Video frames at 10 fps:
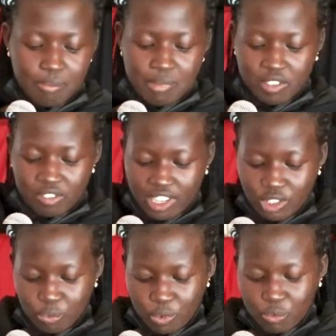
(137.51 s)
My
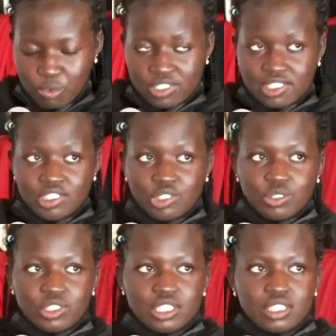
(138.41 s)
value
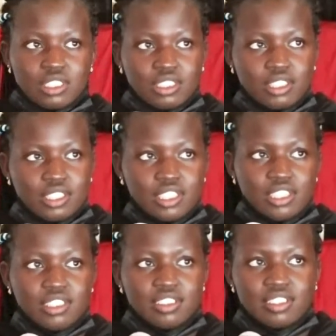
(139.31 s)
proposition
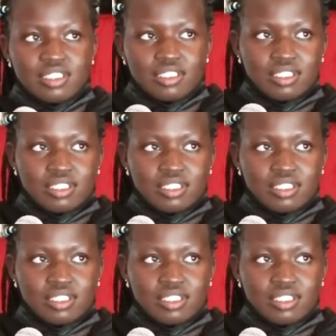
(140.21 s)
is